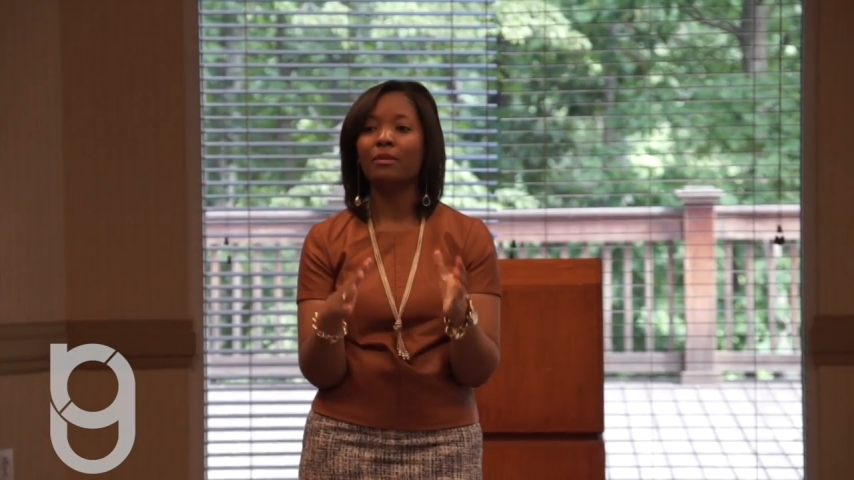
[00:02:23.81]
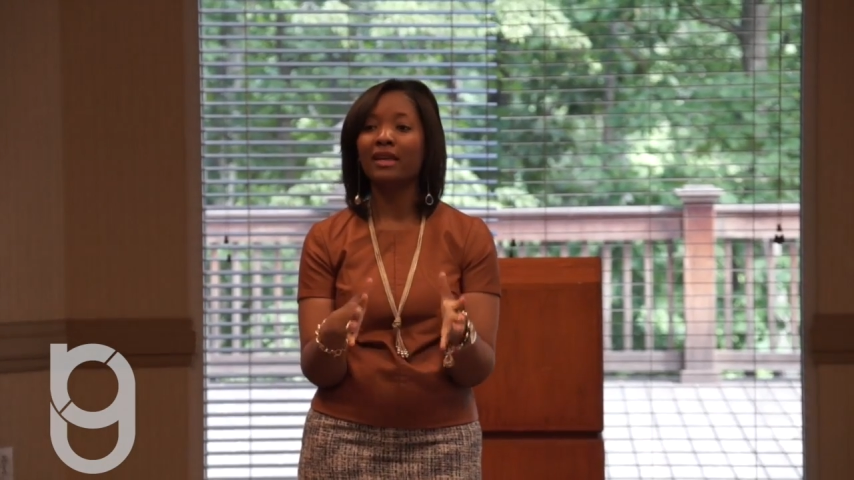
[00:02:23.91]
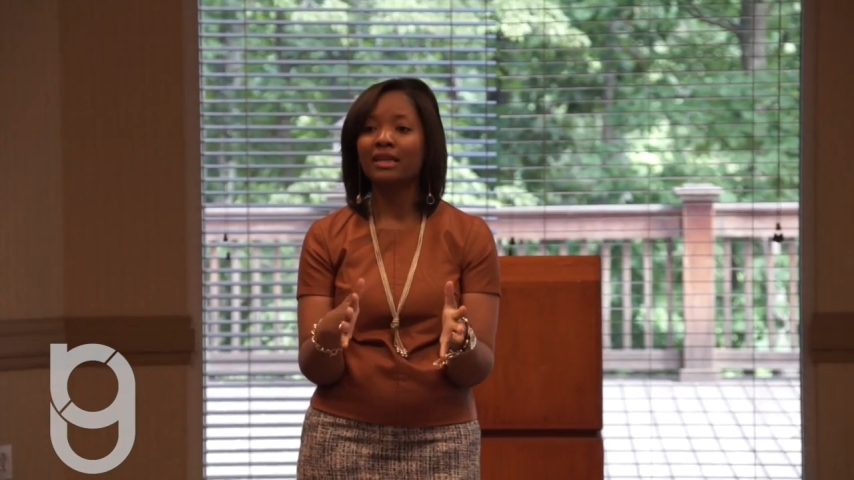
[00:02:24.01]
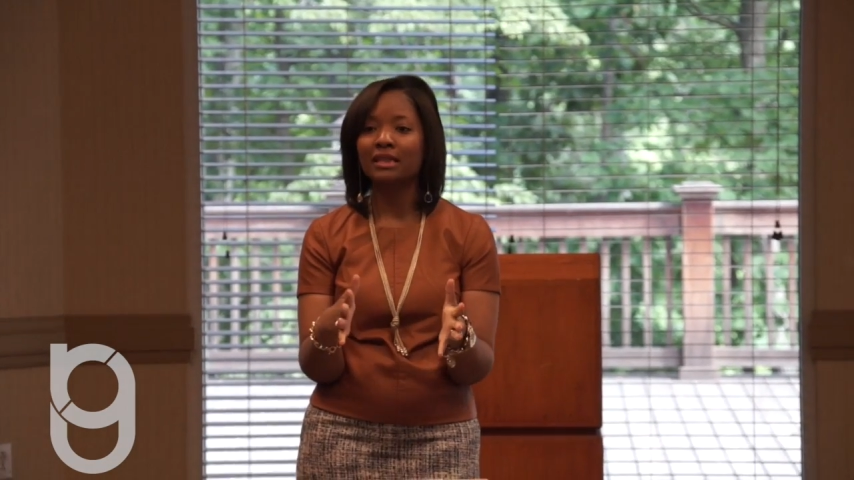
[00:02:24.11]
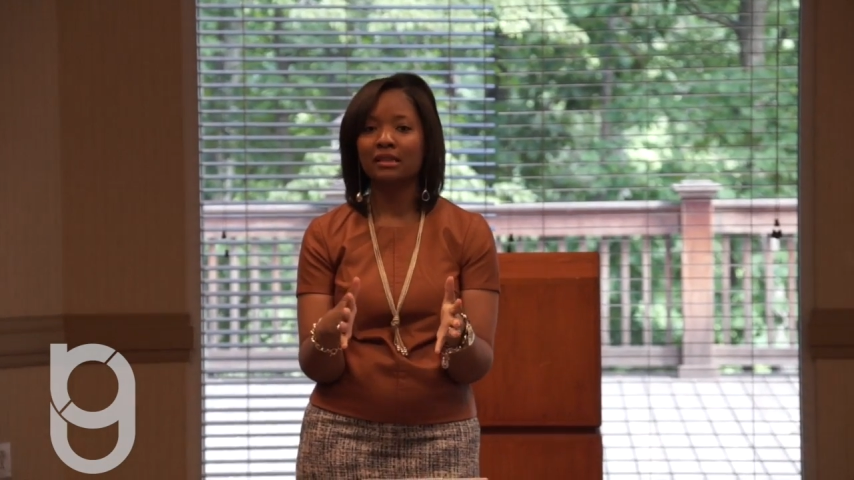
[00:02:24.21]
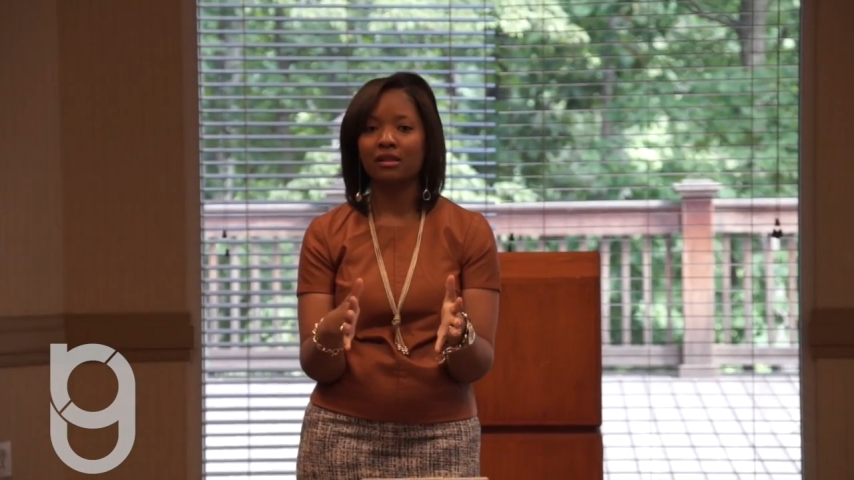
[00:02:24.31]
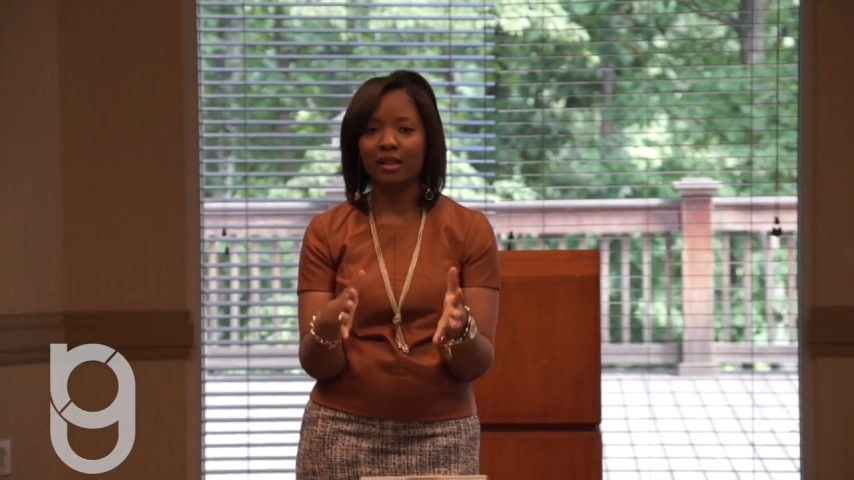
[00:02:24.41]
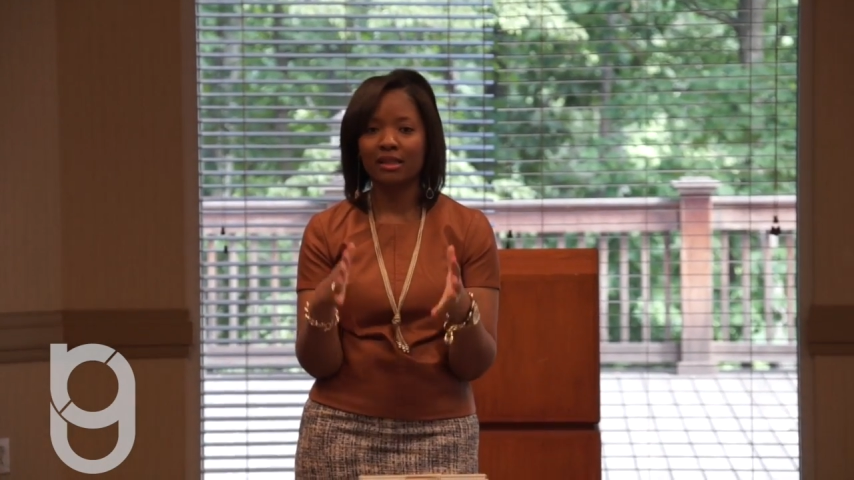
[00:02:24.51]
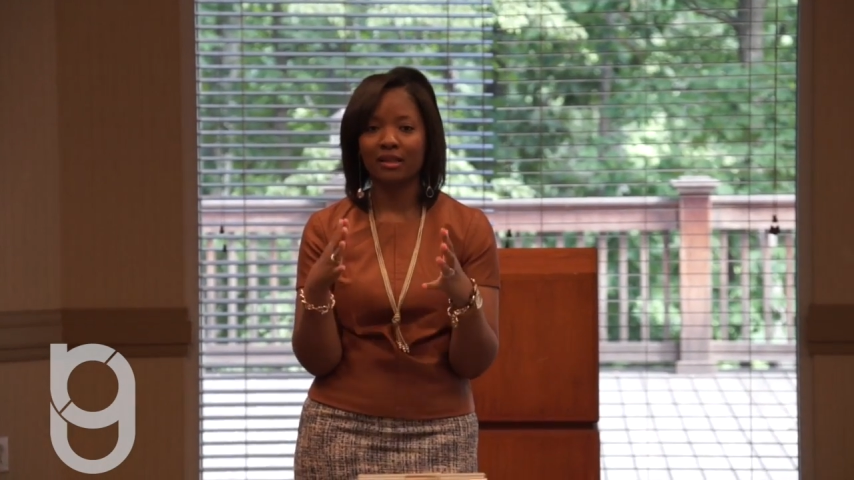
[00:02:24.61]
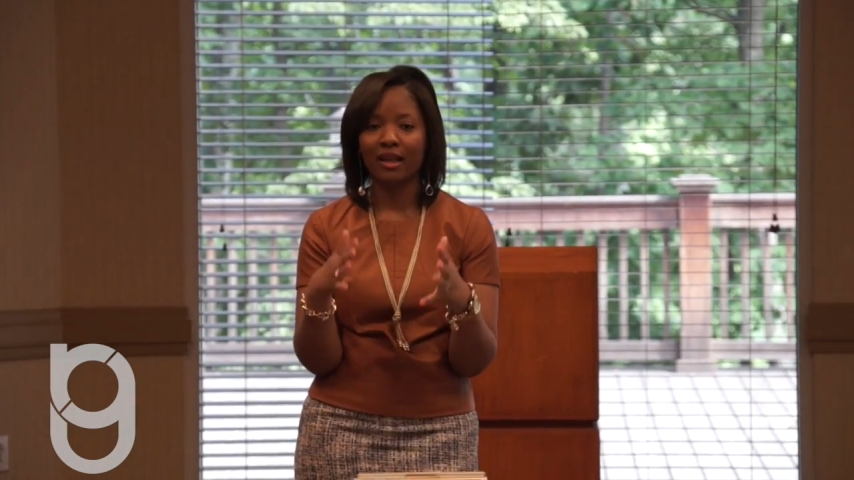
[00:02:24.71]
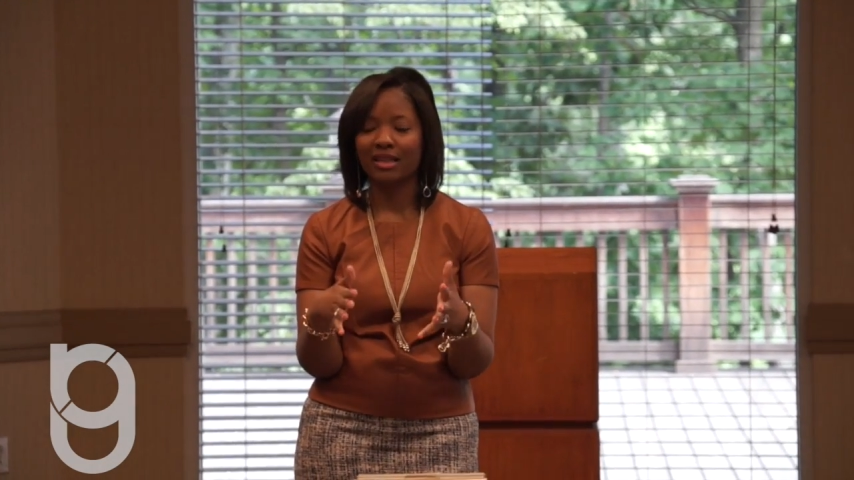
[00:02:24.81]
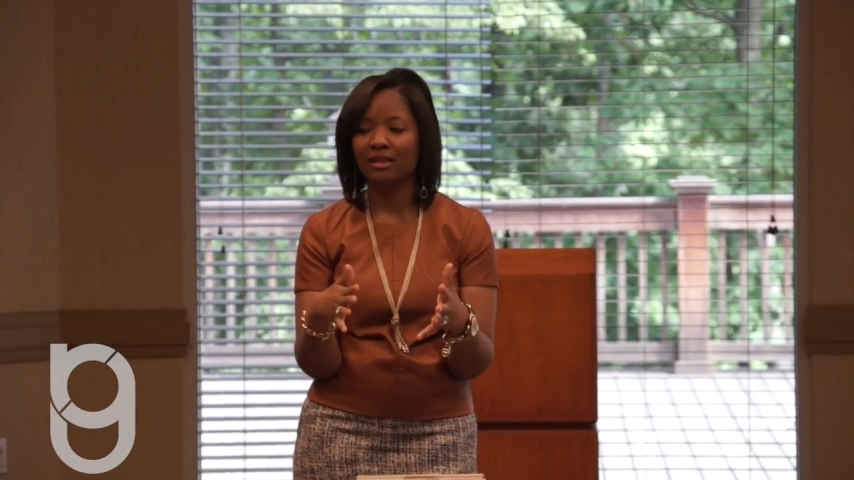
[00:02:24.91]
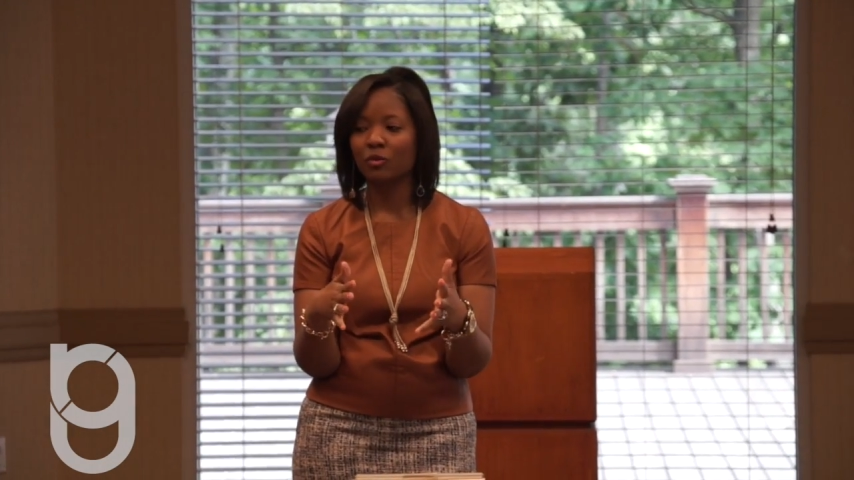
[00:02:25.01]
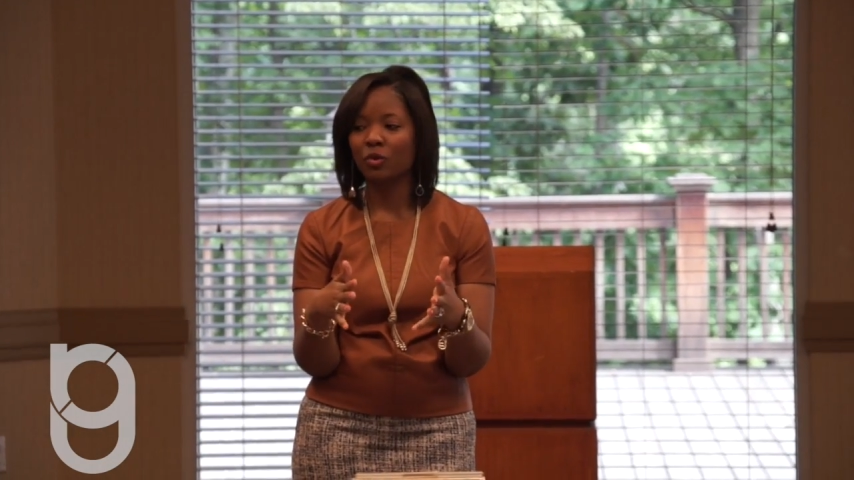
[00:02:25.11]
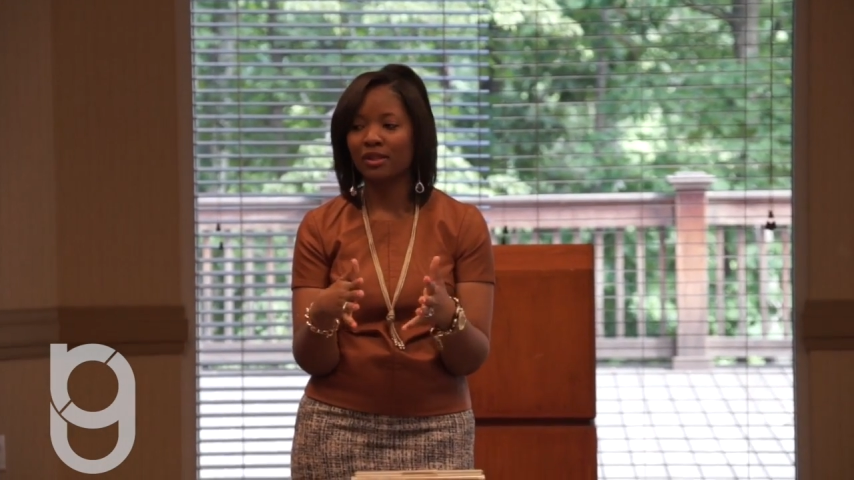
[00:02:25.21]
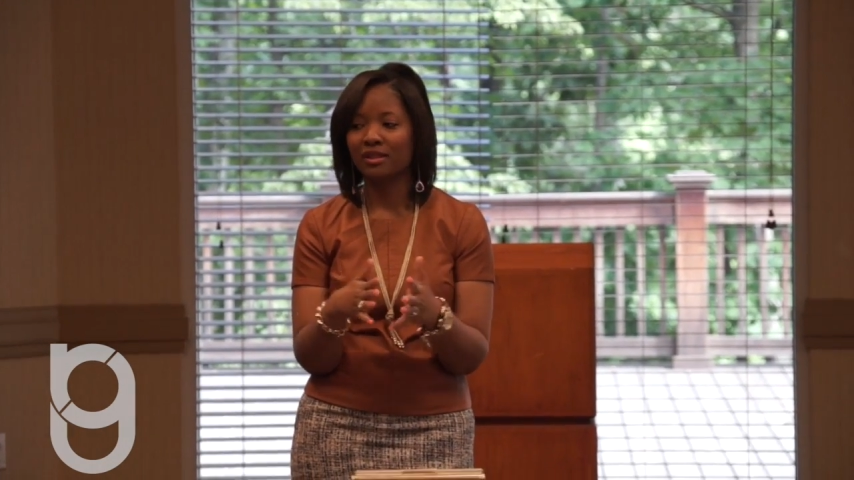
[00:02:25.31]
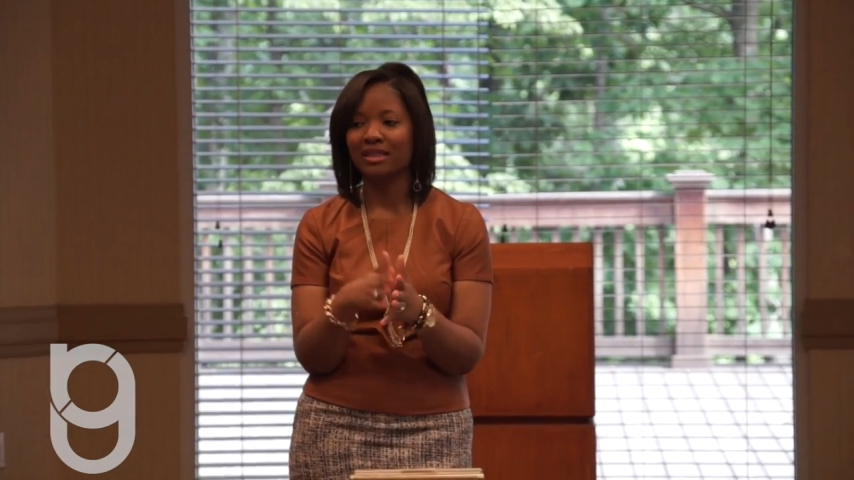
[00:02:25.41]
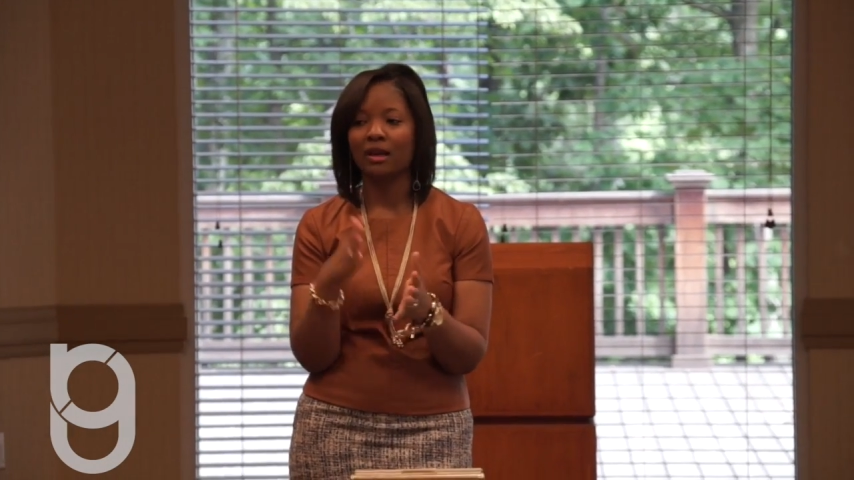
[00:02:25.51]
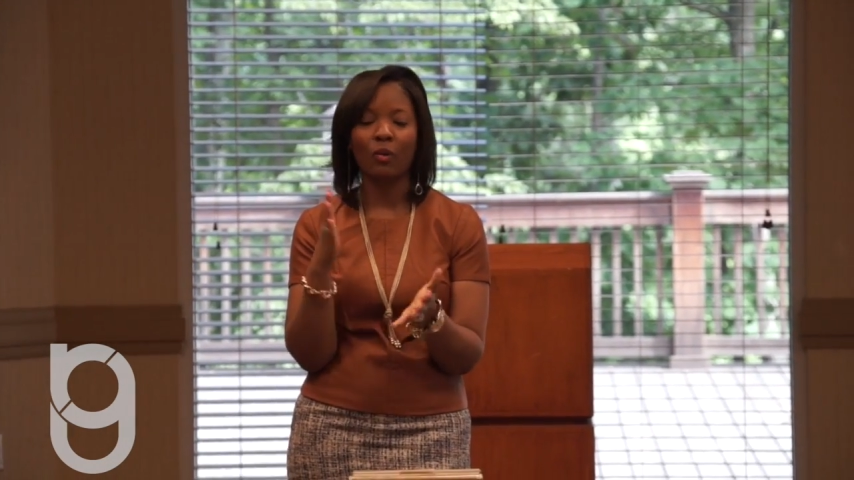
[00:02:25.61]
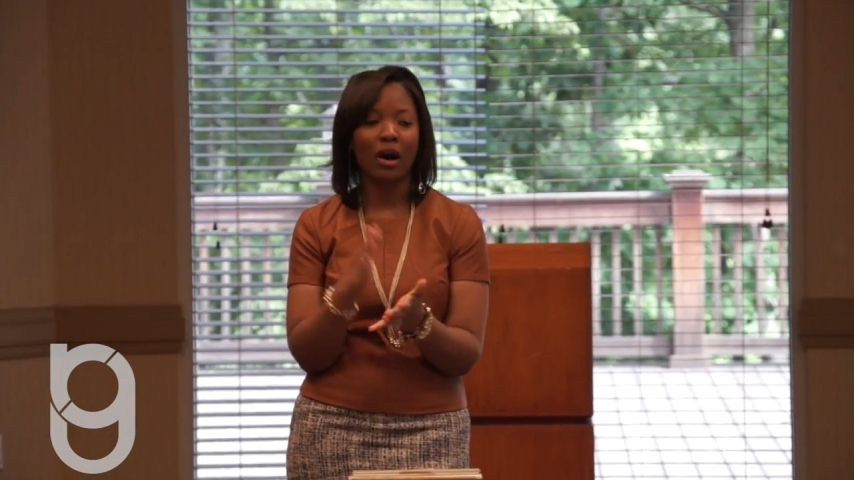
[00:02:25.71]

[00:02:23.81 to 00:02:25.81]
mid-sentence and ask them questions like,